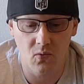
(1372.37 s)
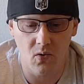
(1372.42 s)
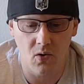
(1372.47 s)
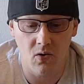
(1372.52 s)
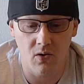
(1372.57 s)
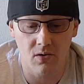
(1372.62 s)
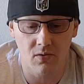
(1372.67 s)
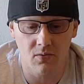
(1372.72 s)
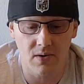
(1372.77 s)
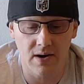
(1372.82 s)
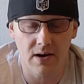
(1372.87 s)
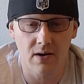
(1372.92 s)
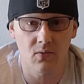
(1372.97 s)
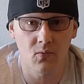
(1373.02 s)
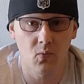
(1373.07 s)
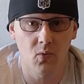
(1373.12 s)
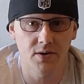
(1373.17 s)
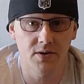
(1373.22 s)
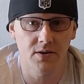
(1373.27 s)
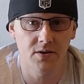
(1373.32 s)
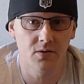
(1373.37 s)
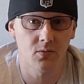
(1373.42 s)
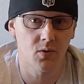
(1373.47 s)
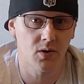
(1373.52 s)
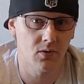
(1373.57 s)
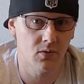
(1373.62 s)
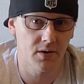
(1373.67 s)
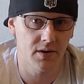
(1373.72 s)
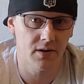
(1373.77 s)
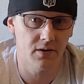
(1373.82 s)
all around what you are
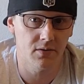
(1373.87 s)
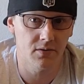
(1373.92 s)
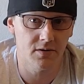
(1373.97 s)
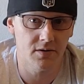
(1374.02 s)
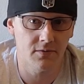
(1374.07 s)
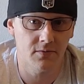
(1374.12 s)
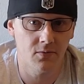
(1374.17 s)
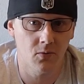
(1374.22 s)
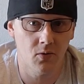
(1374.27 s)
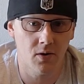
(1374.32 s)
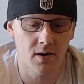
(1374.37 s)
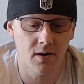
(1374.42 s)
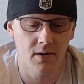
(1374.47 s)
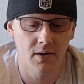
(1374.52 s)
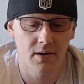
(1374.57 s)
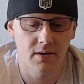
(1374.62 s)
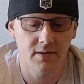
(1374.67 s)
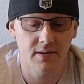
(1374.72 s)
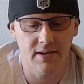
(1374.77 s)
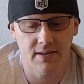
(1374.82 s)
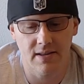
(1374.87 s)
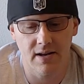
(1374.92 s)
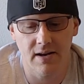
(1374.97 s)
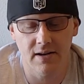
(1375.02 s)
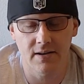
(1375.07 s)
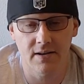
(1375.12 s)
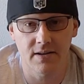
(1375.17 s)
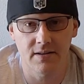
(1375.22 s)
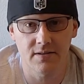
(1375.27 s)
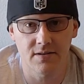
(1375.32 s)
going to use it for. Take that
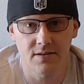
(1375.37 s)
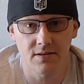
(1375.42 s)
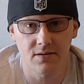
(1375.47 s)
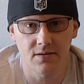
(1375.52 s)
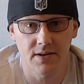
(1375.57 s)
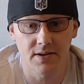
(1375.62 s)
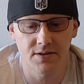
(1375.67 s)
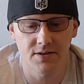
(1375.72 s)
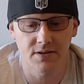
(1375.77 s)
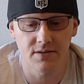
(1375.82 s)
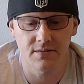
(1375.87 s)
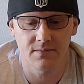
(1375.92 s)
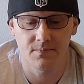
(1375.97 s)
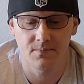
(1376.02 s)
into consideration.